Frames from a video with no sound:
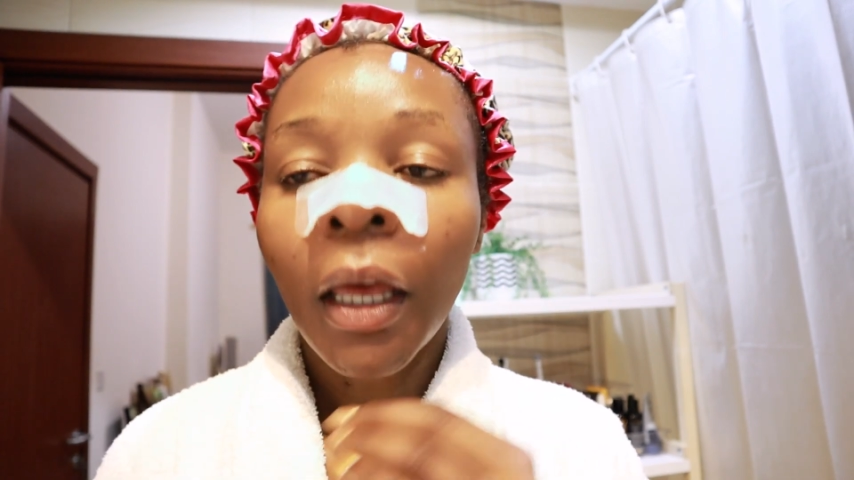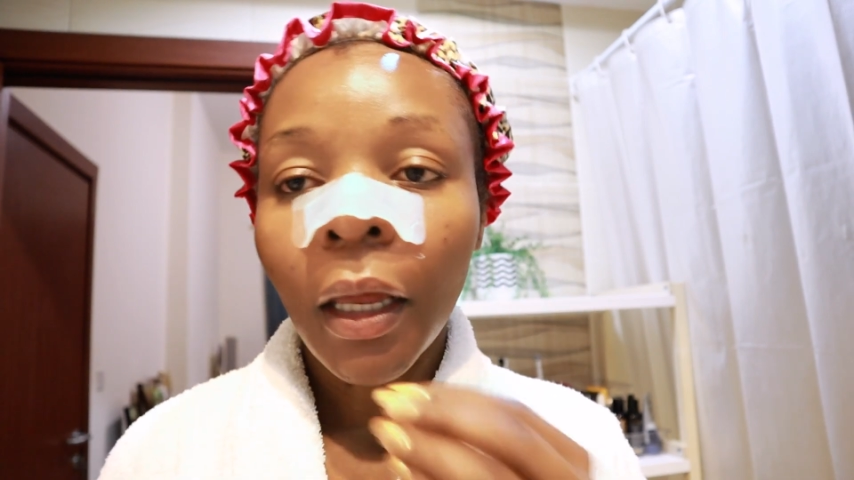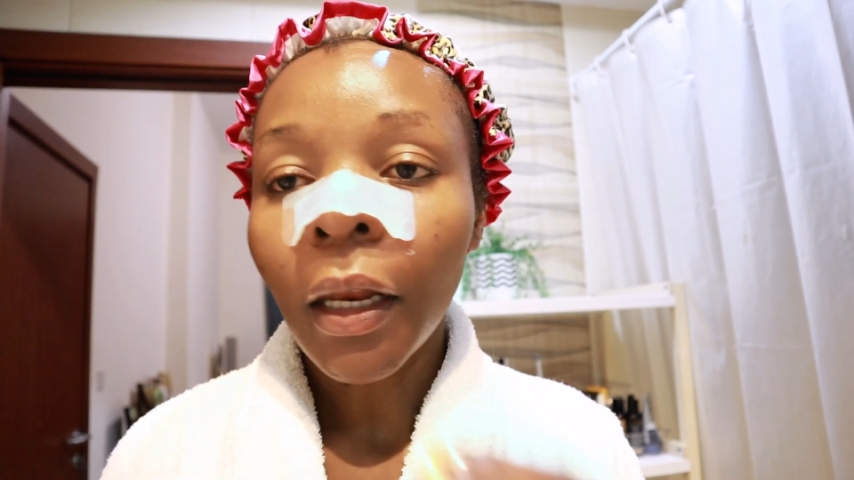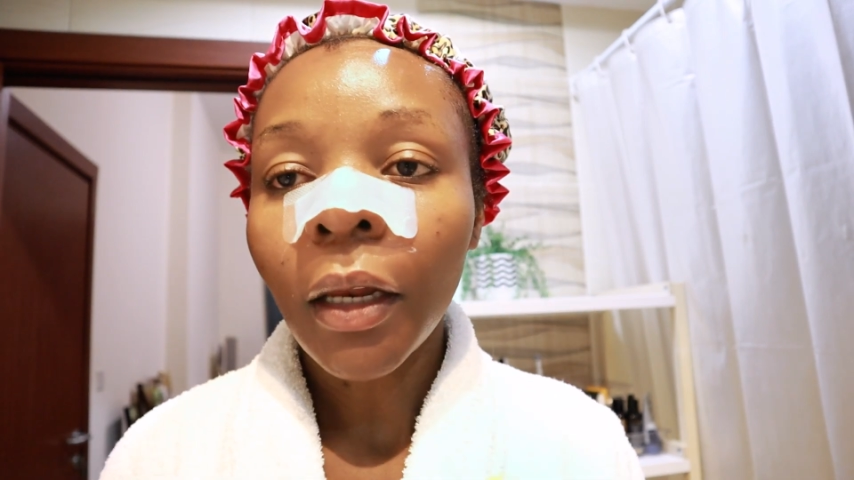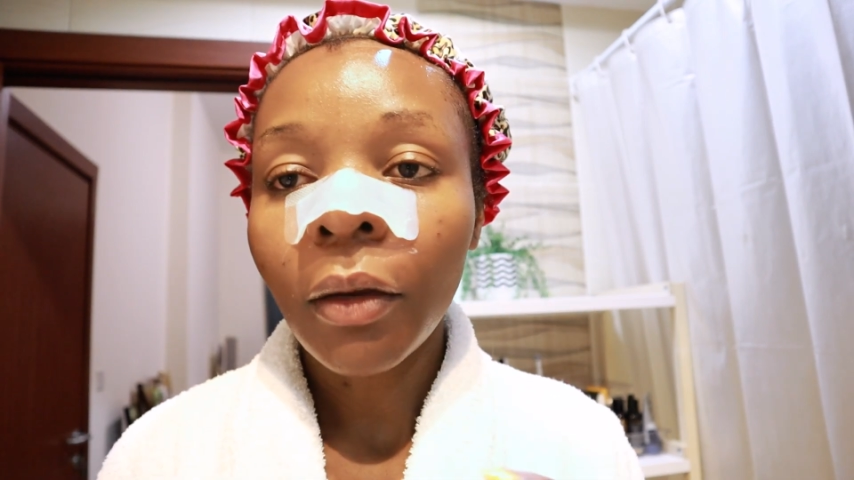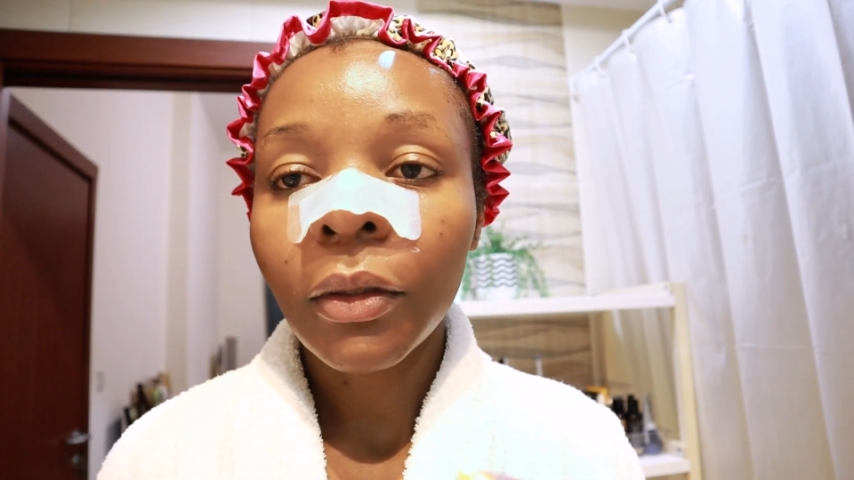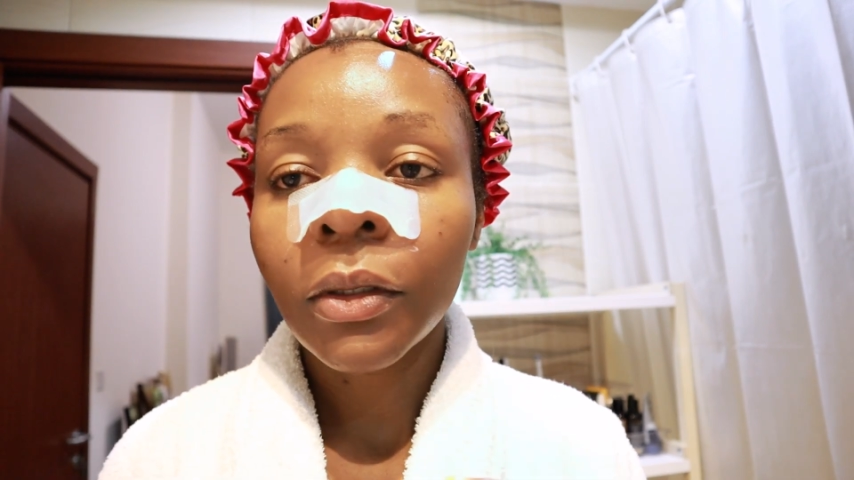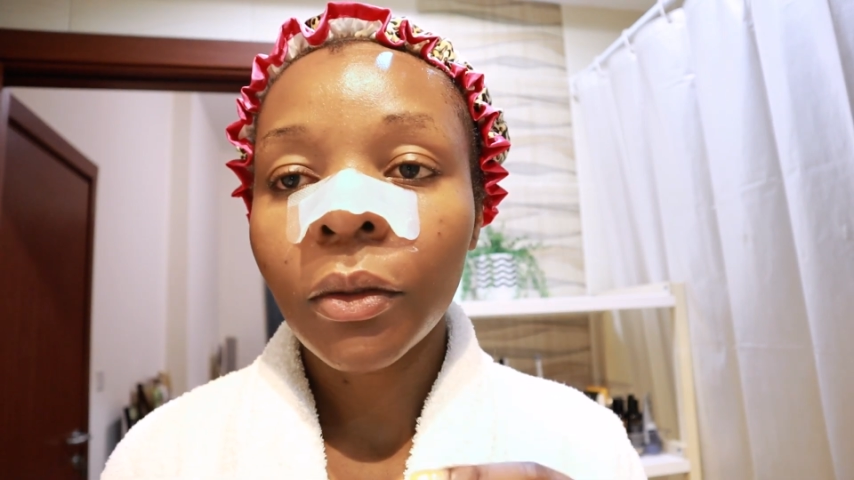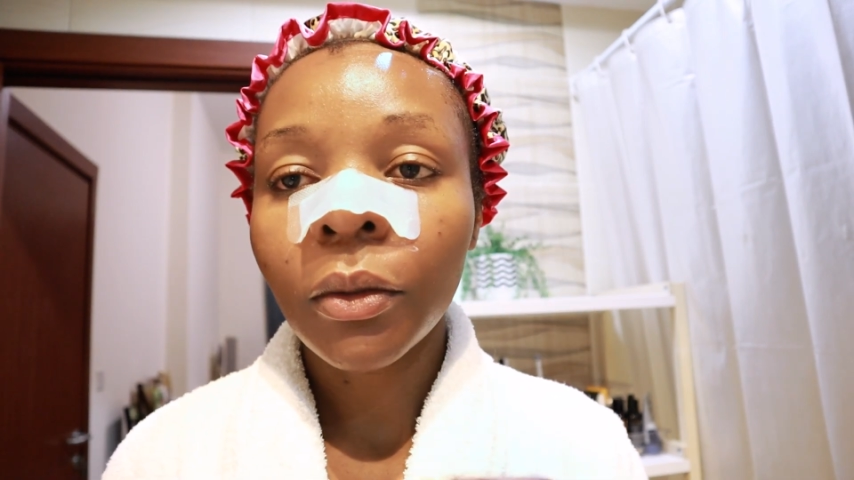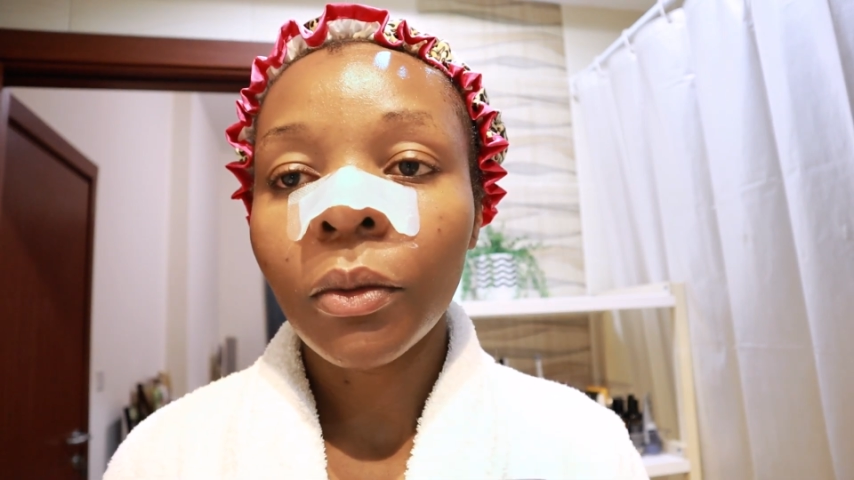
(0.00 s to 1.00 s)
And I know
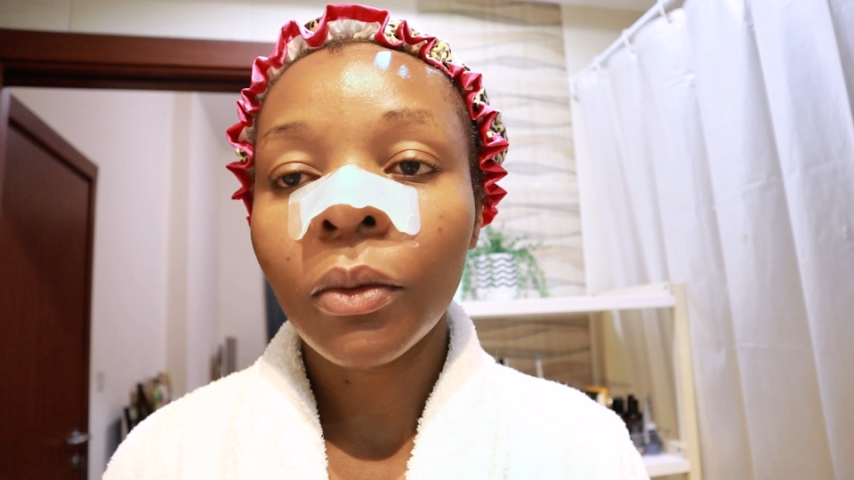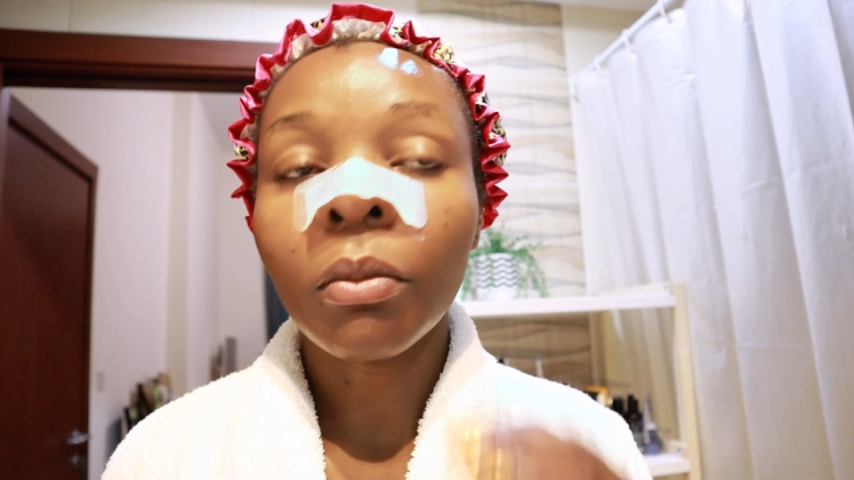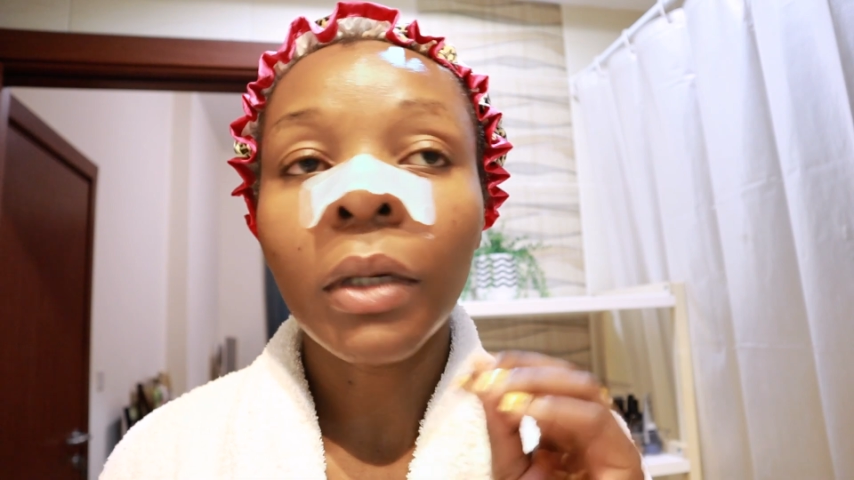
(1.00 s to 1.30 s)
it's not good,